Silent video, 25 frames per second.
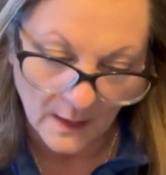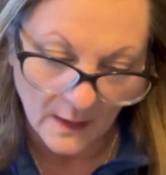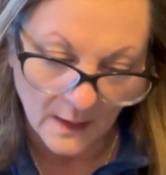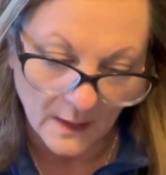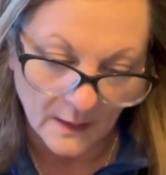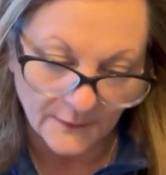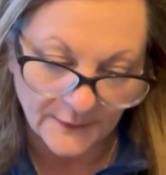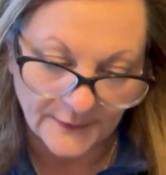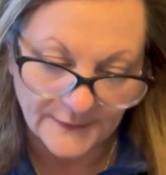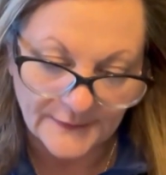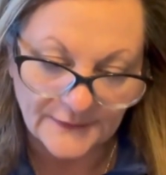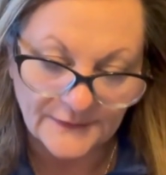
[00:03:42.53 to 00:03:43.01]

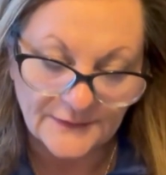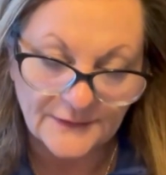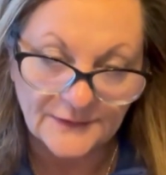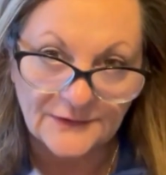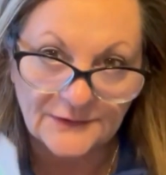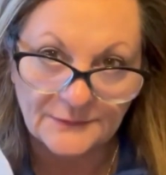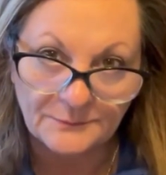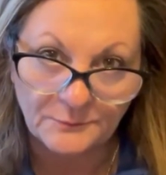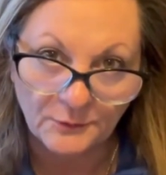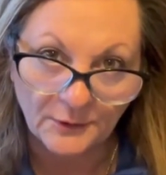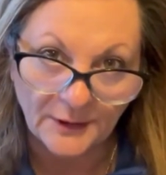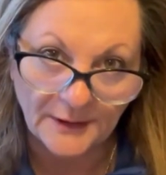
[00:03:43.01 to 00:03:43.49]
This is a
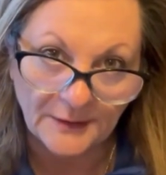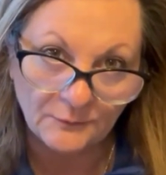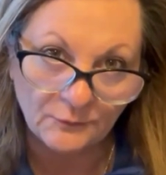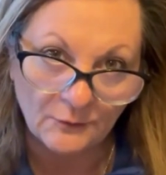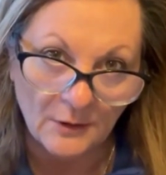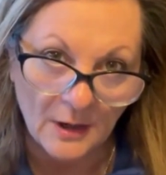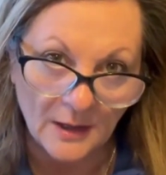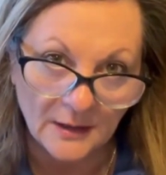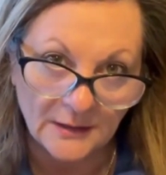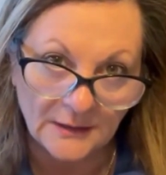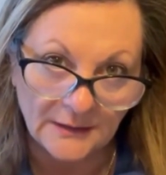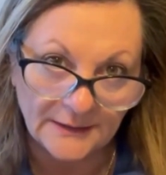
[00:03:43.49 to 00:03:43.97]
spring
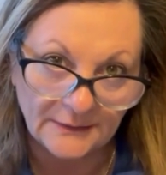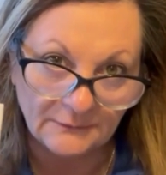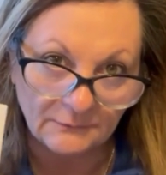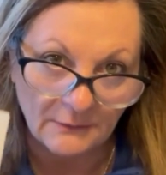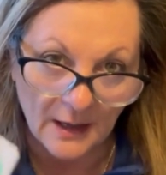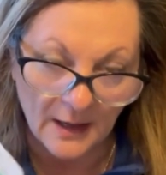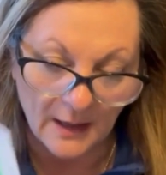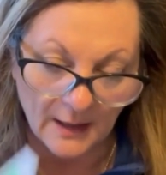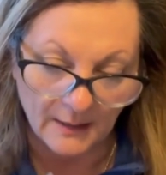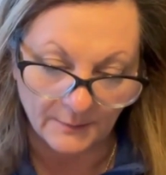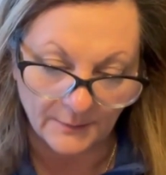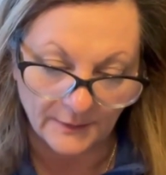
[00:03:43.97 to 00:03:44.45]
broccoli
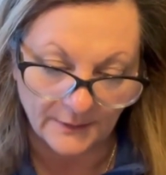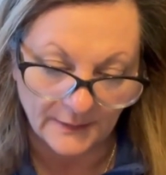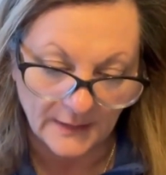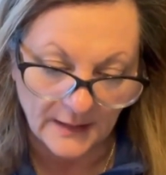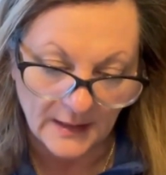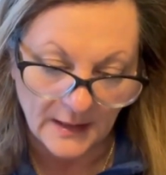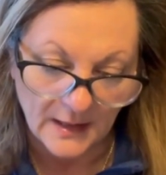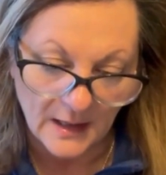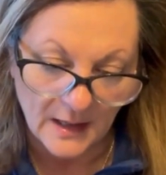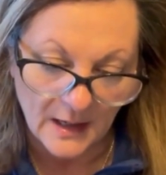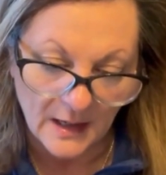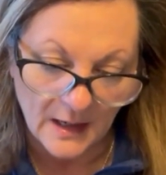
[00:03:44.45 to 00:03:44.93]
rabe.
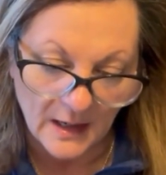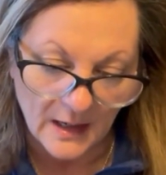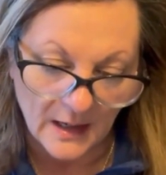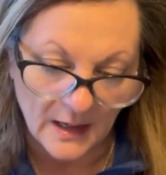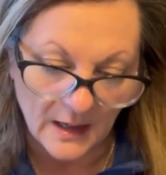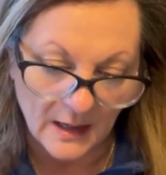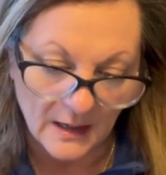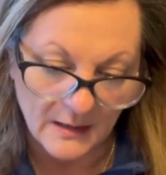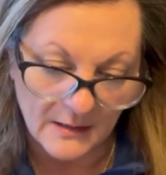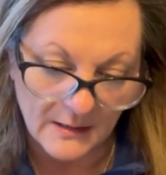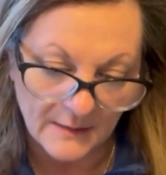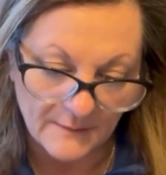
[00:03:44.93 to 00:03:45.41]

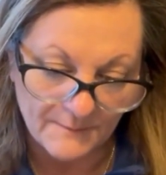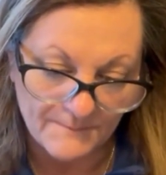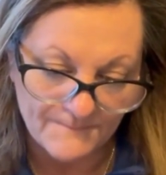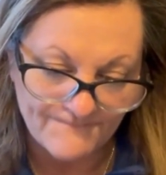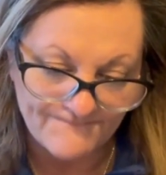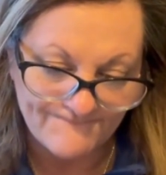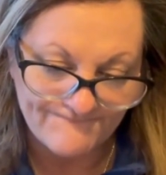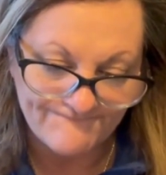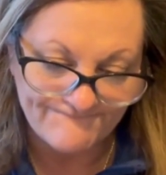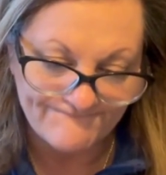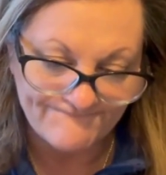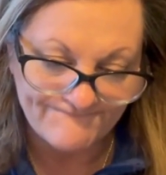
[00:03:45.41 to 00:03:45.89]

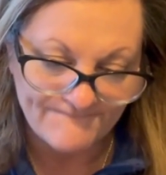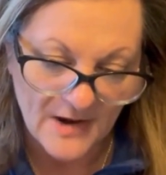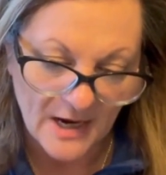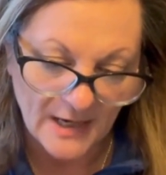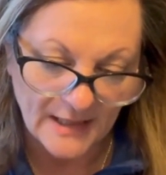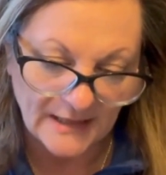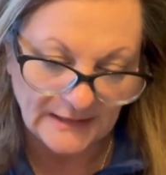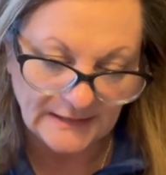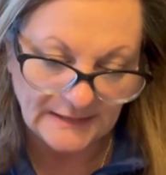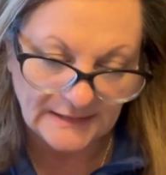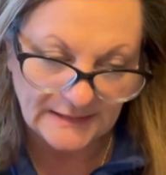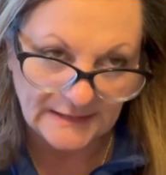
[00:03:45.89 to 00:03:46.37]

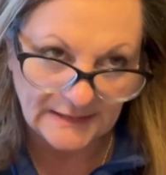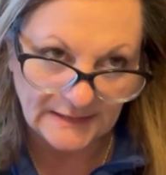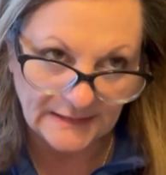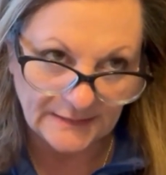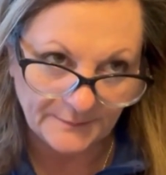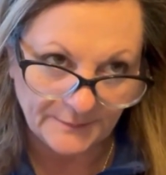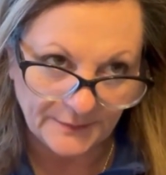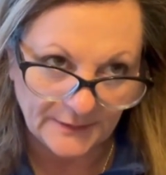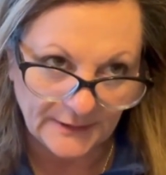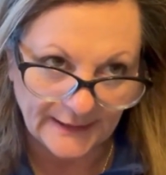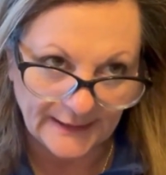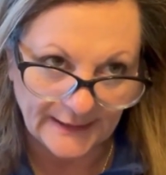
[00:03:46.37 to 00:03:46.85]
I did
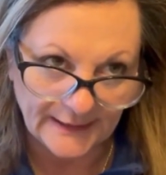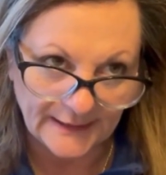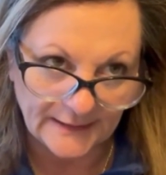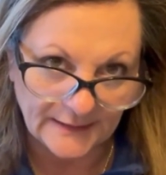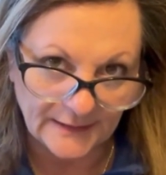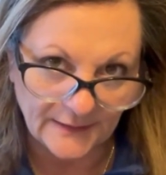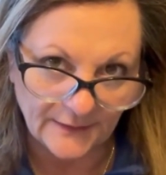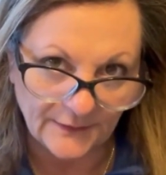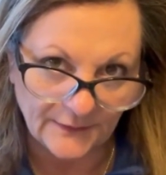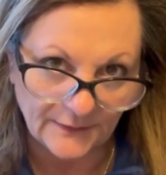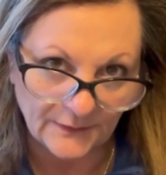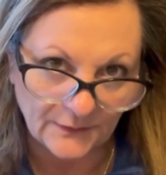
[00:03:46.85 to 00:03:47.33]

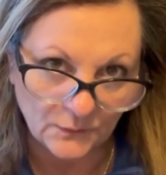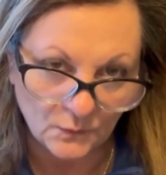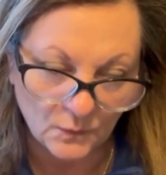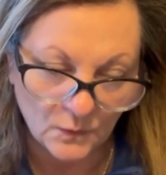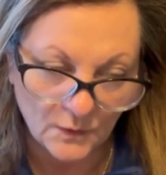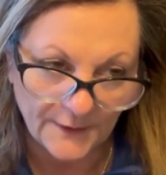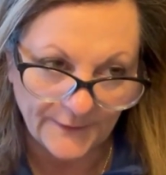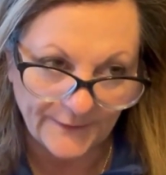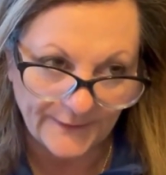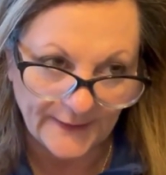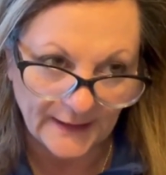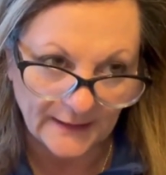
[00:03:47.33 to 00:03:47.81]
plant the
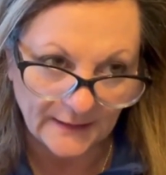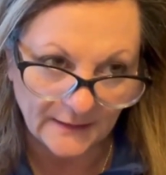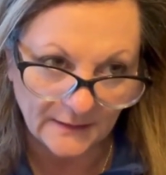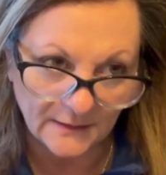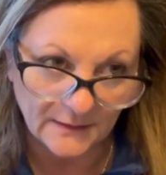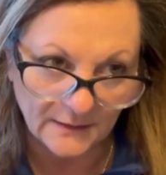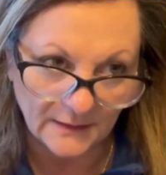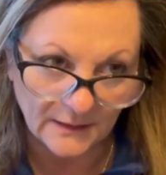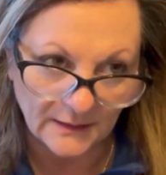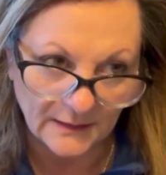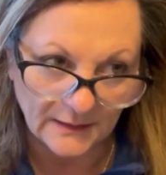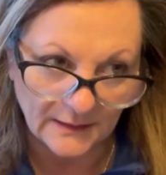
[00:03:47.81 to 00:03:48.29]
one that
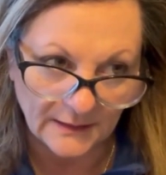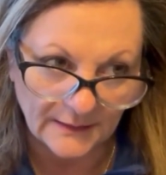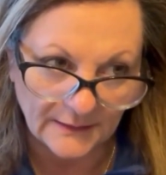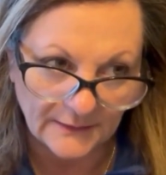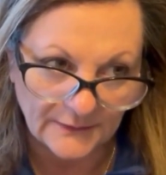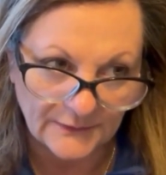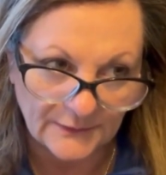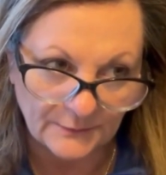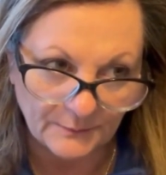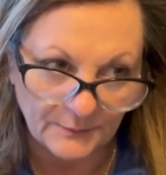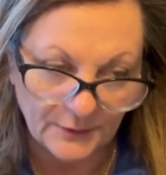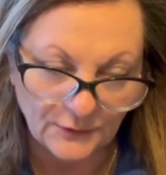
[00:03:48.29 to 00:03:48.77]
is
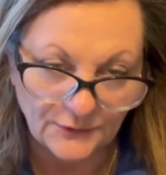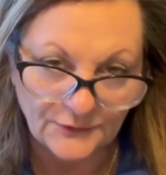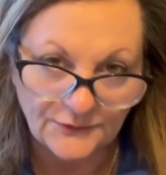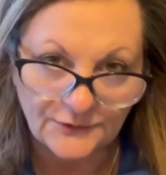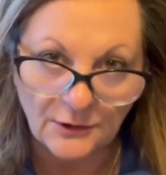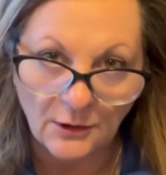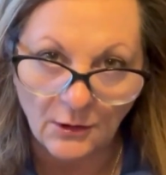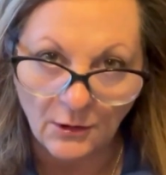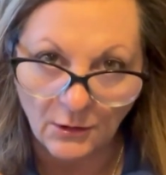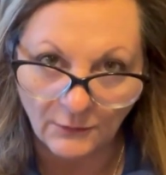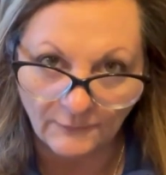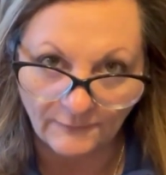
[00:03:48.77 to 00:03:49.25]
supposed
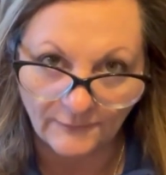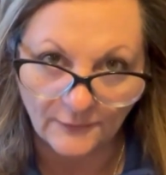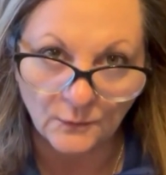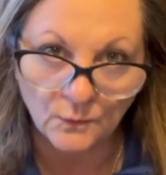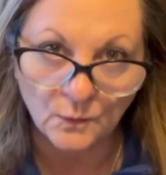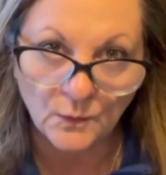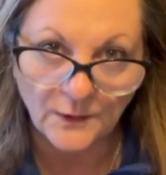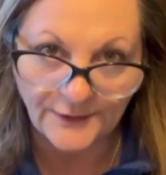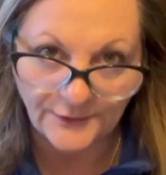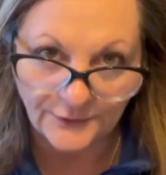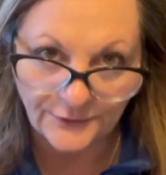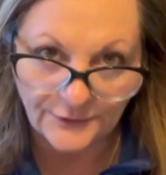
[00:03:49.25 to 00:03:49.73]
to
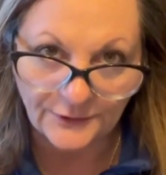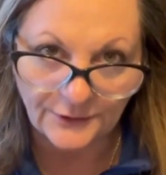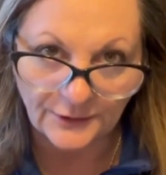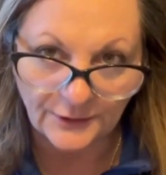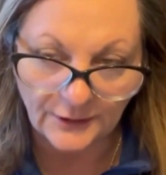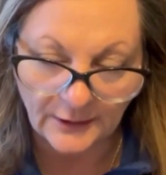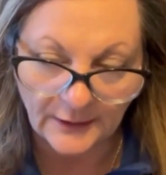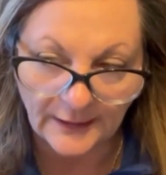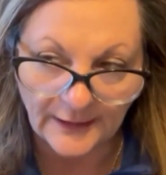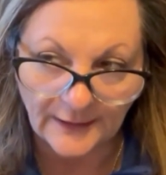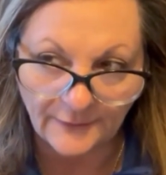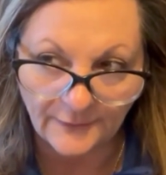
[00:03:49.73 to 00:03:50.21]

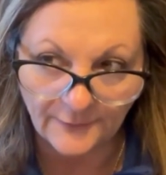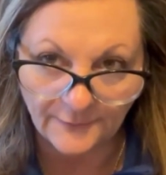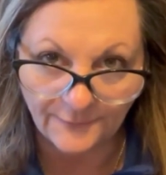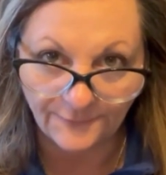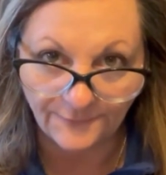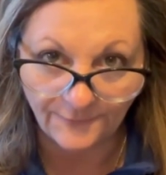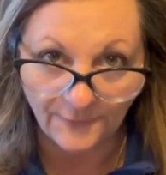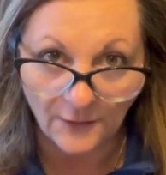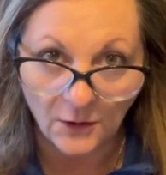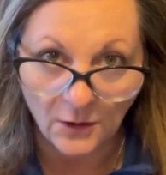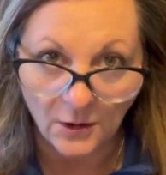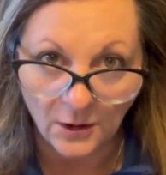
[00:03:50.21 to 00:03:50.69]
overwinter in the
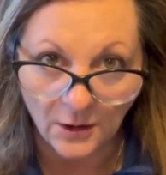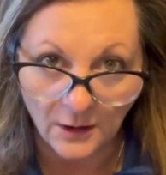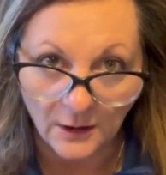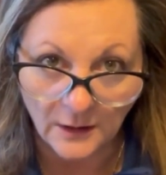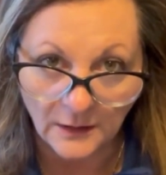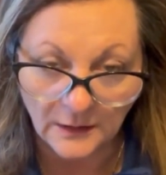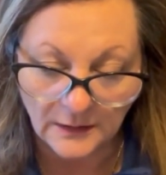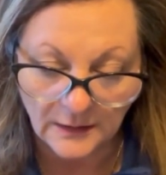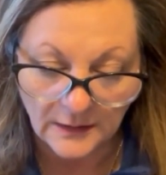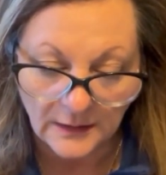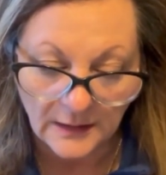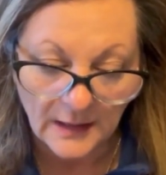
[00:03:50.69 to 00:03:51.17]

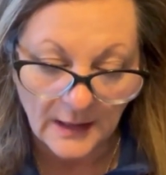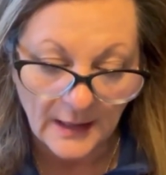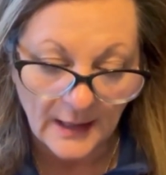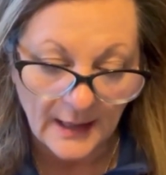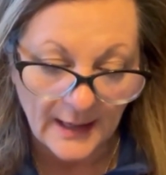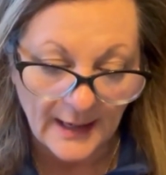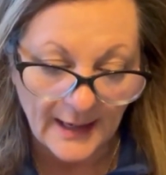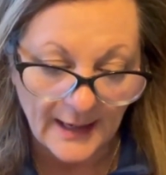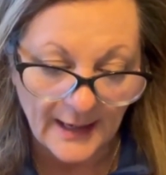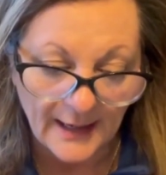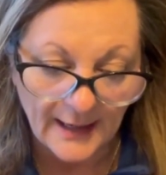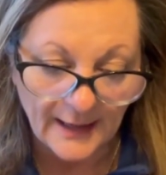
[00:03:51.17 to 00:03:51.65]
fall,
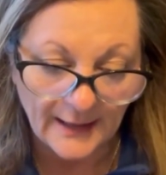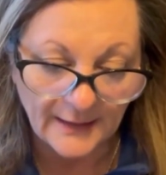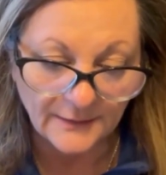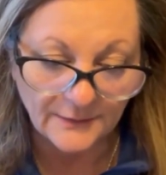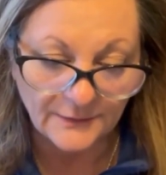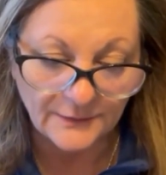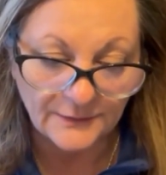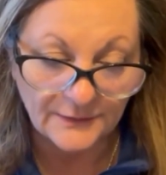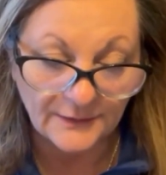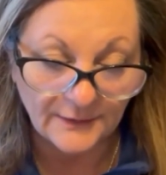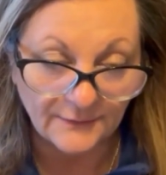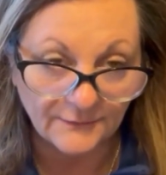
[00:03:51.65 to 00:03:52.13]

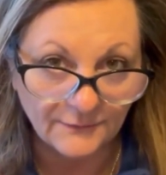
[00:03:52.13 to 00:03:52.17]
and